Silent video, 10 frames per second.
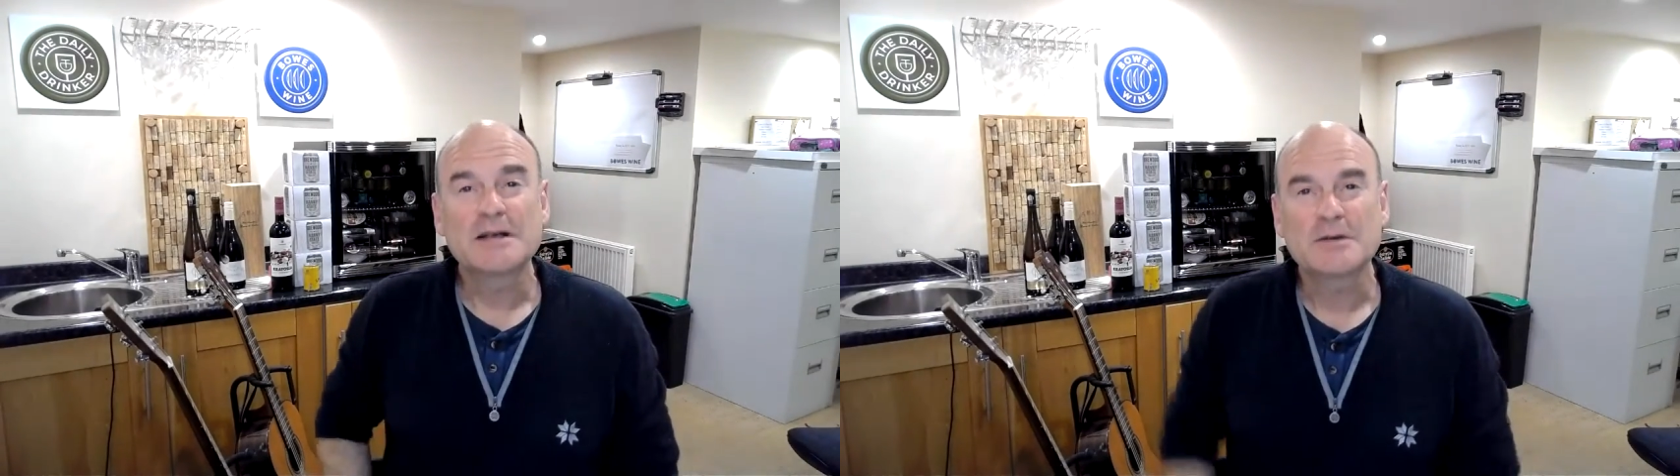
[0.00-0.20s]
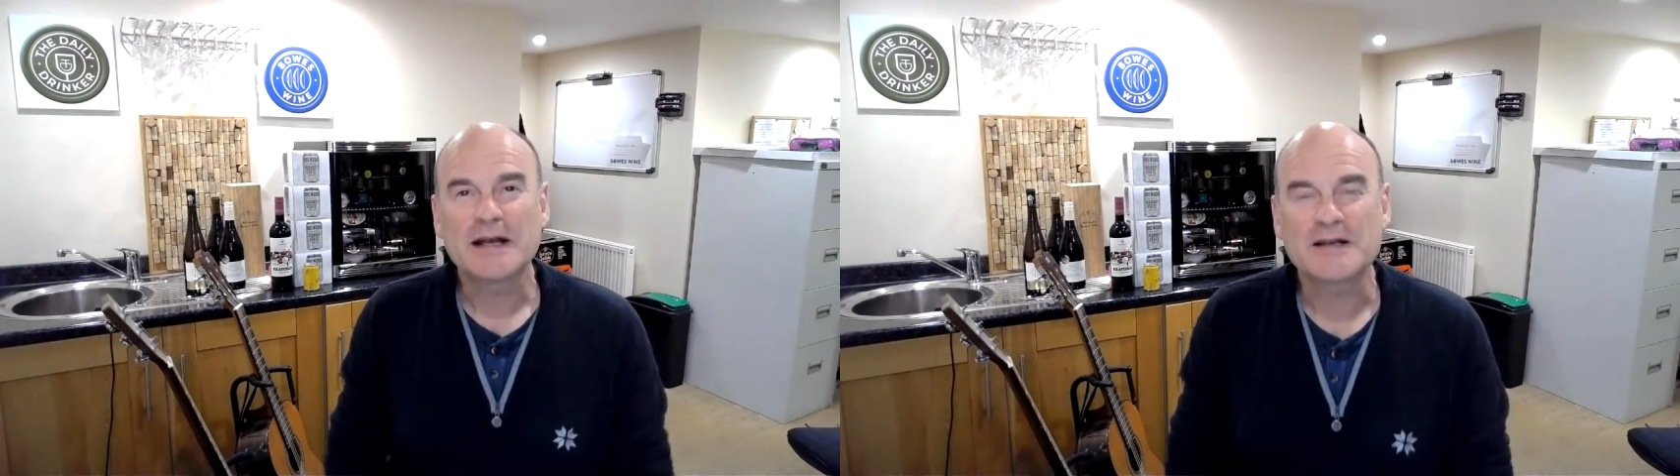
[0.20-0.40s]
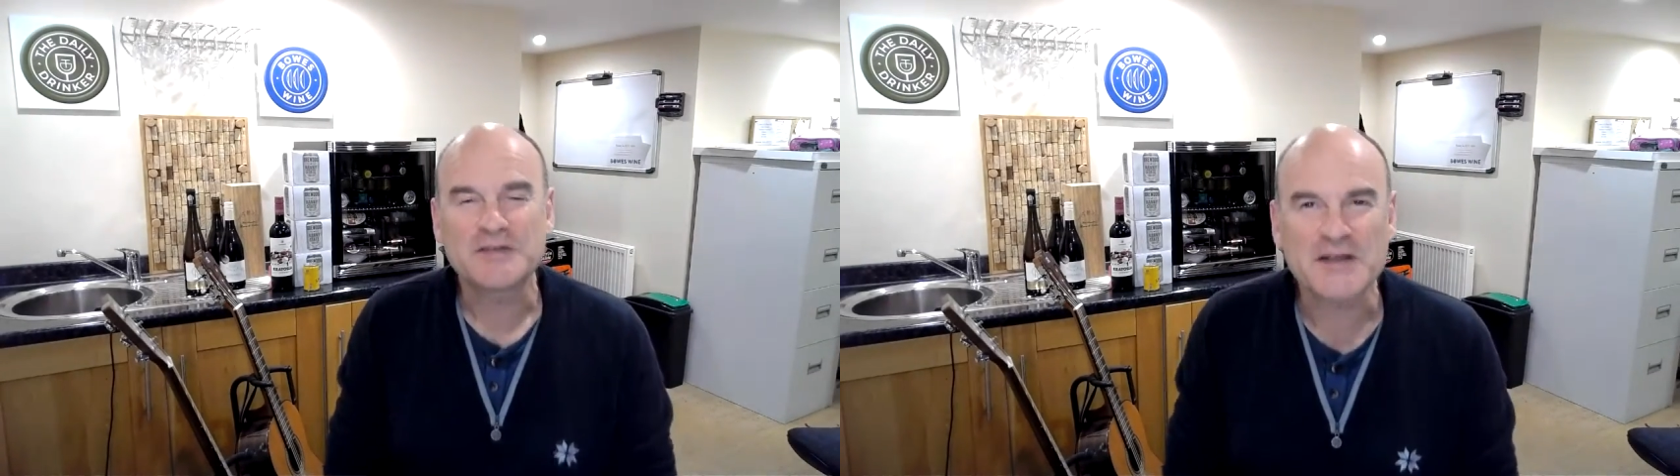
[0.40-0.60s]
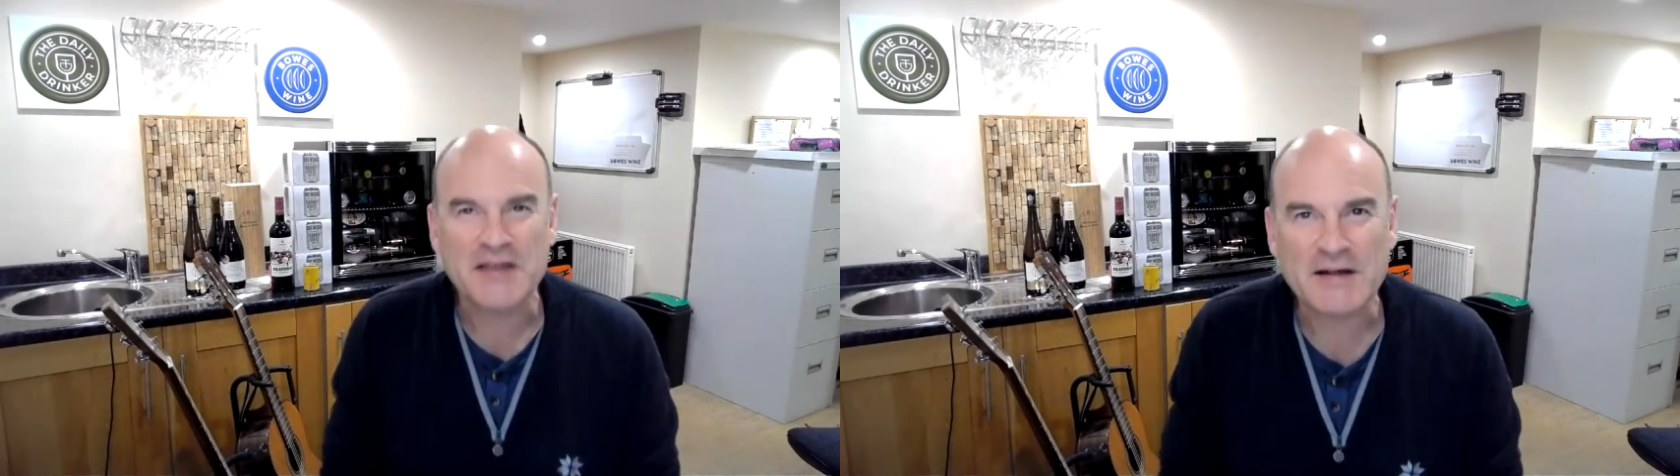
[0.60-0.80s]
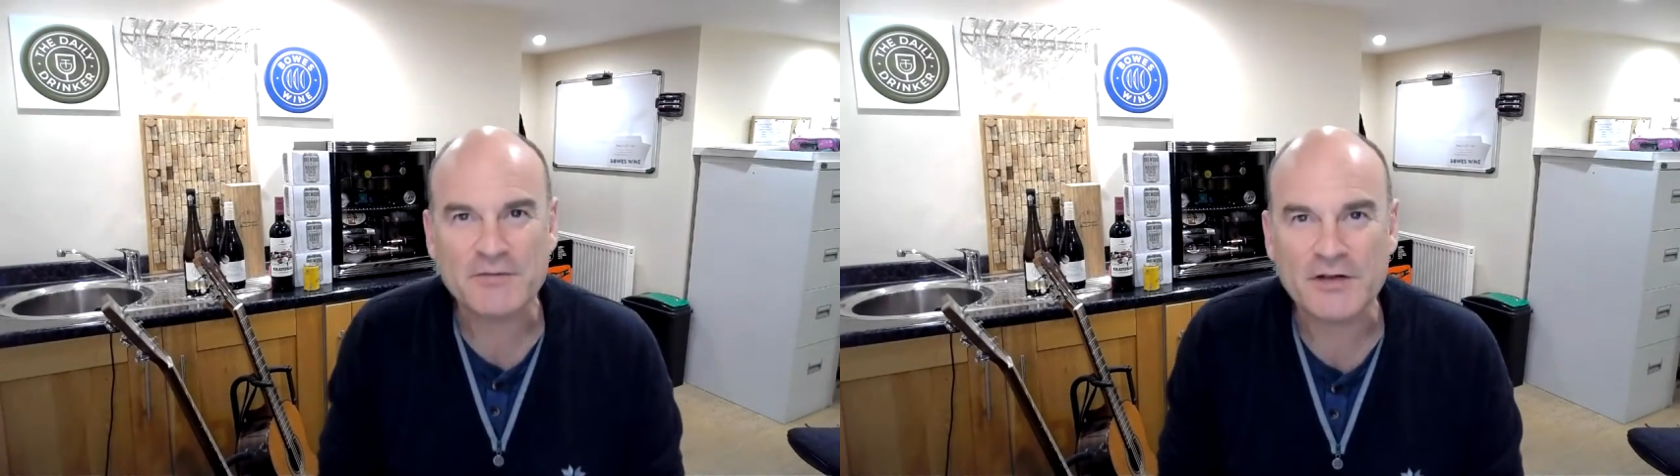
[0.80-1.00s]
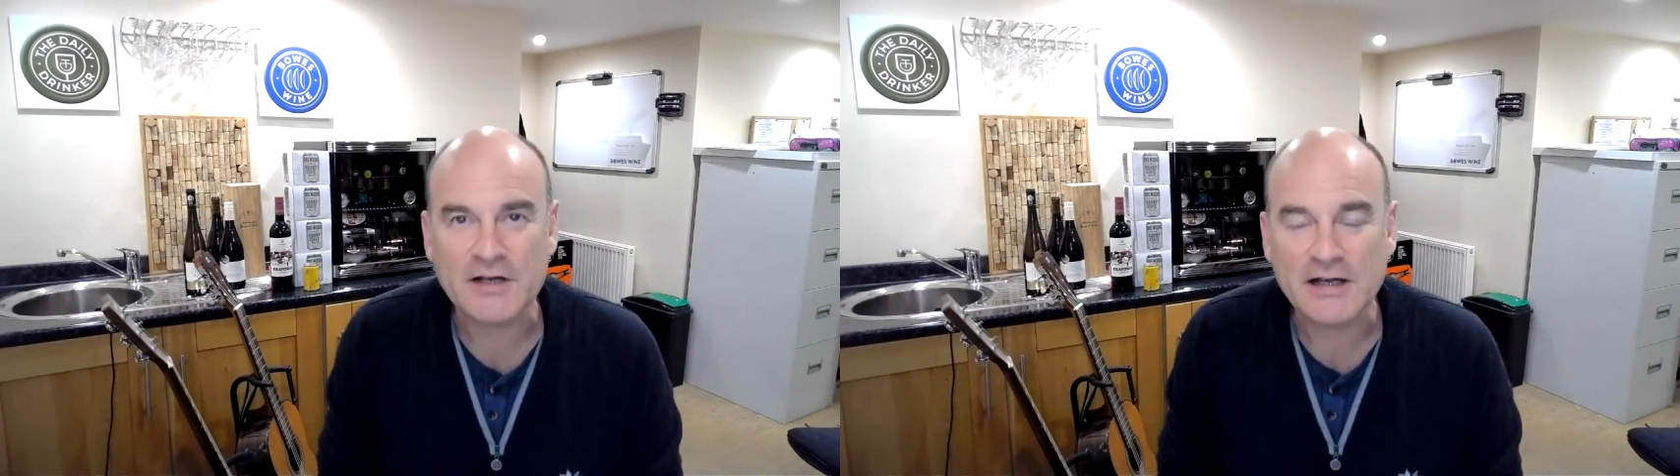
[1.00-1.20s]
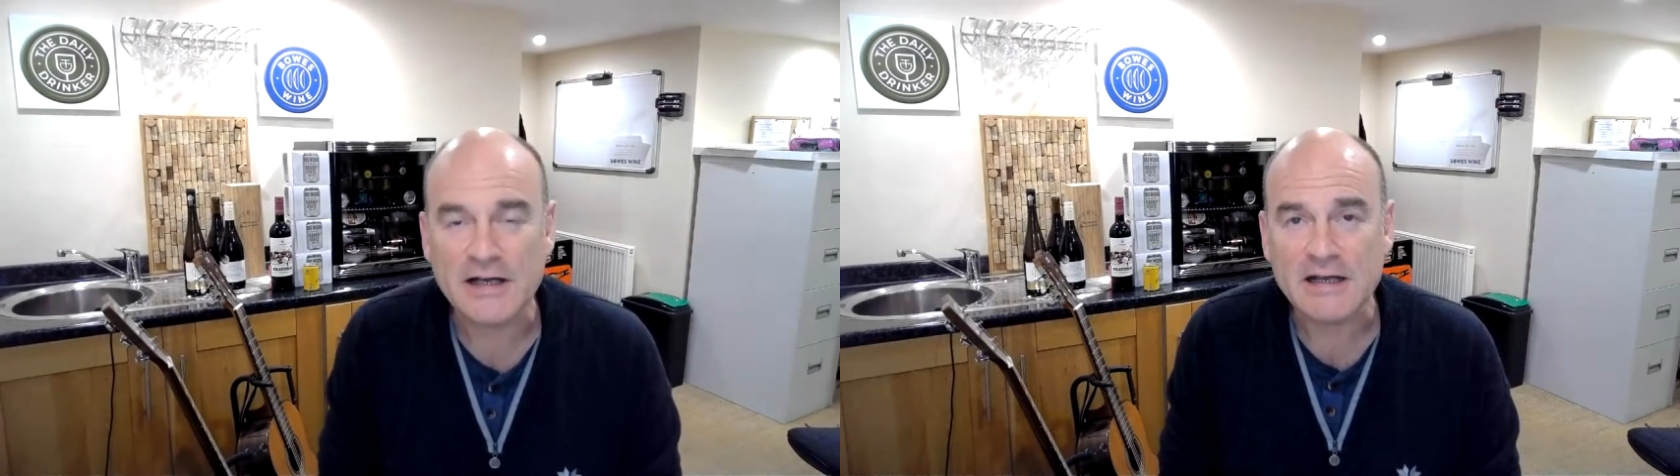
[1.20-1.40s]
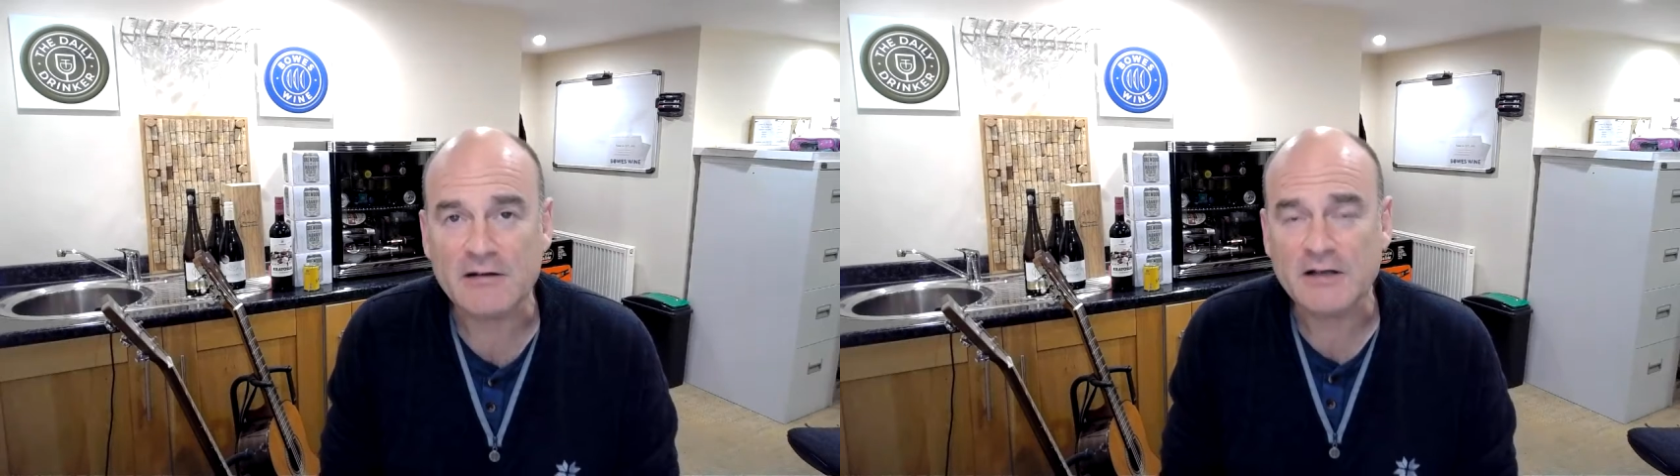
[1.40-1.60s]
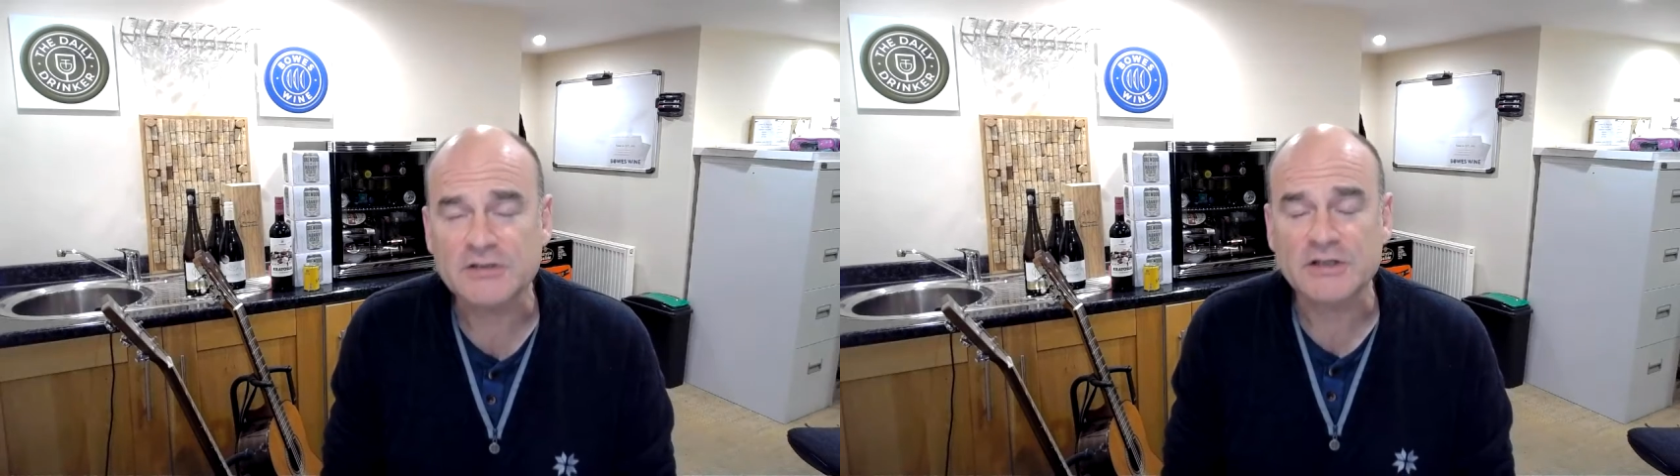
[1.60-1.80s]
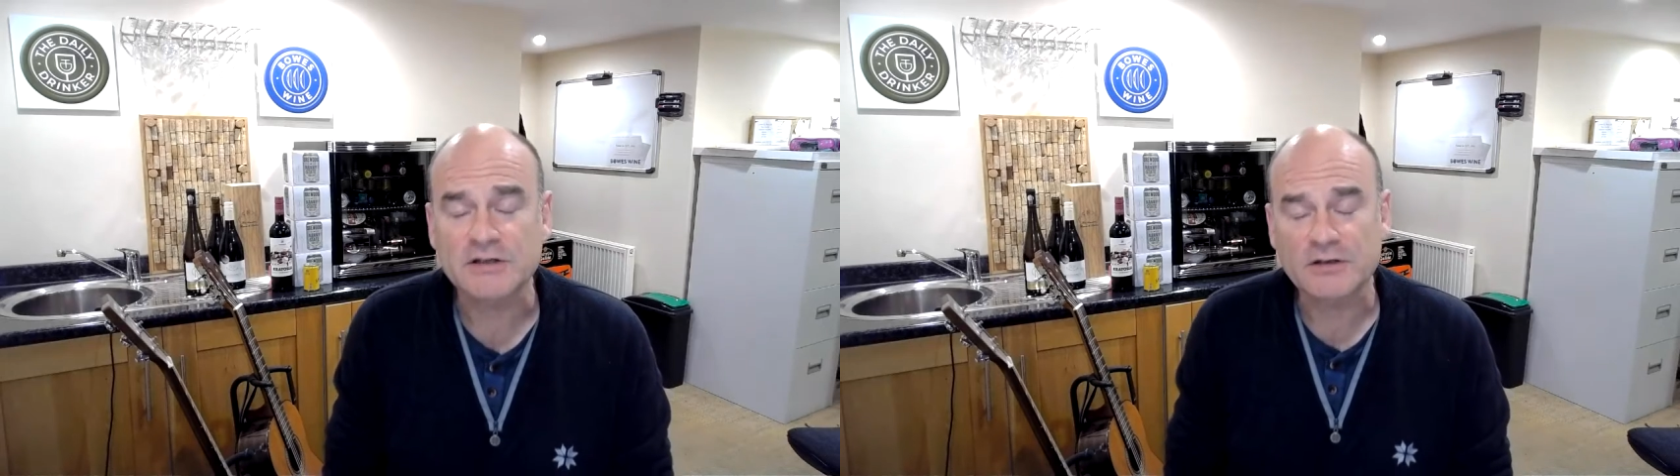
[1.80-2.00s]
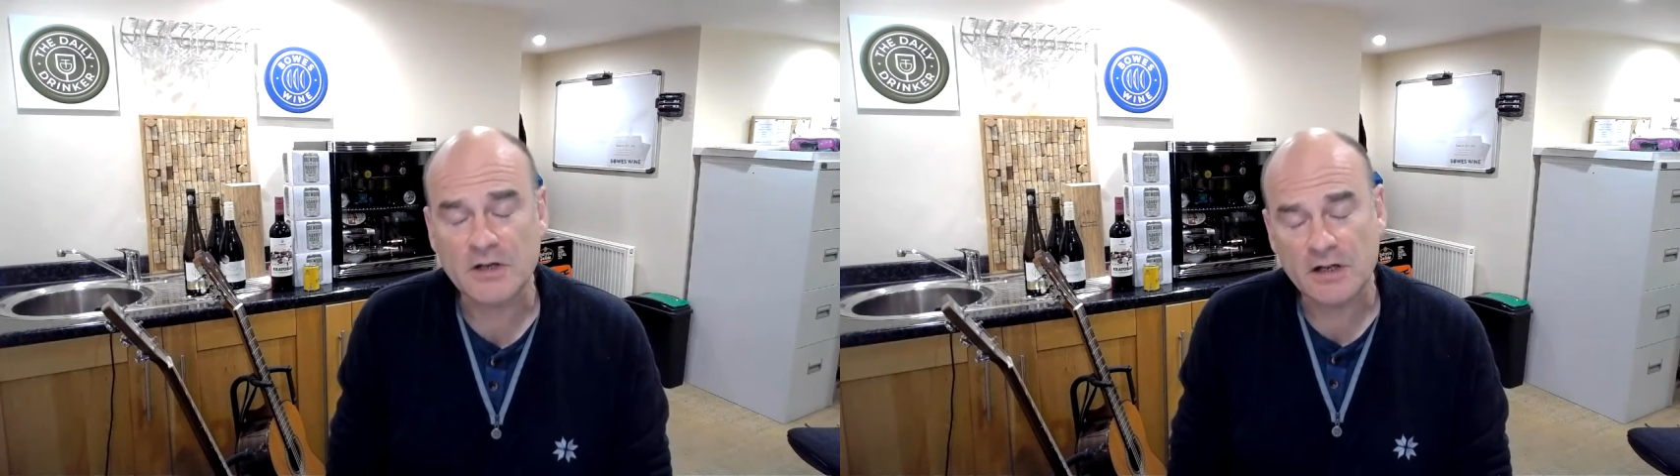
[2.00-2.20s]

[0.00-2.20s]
we're down in South Africa here, actually, and